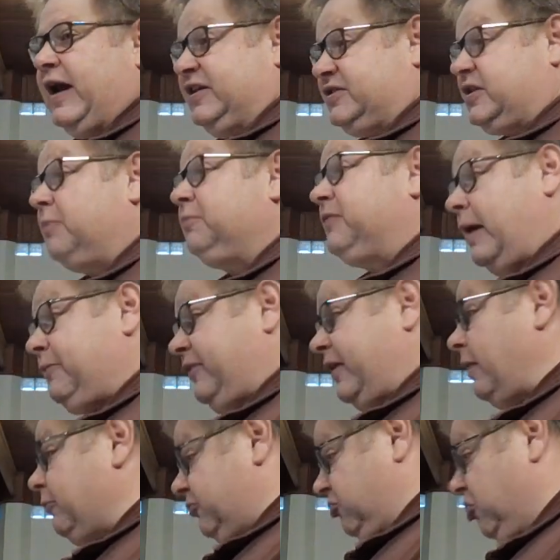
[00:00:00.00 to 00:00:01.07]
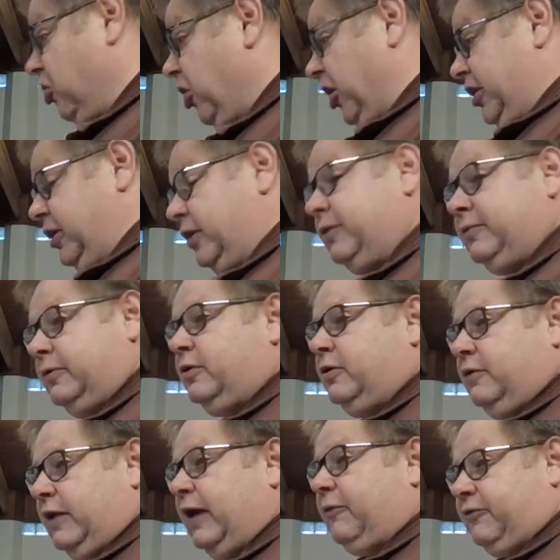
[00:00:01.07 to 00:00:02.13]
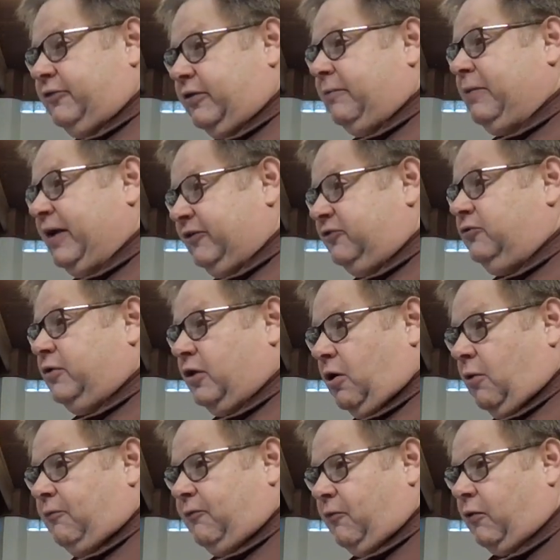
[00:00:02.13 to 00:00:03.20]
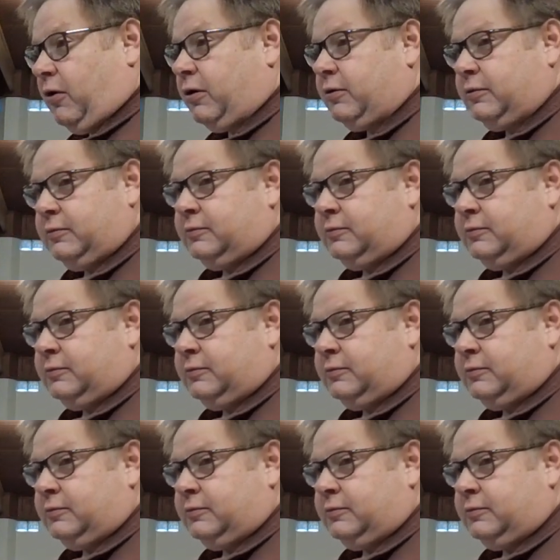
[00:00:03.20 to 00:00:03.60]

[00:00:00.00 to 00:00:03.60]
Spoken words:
And sometimes that was good. That was the best you could hope for.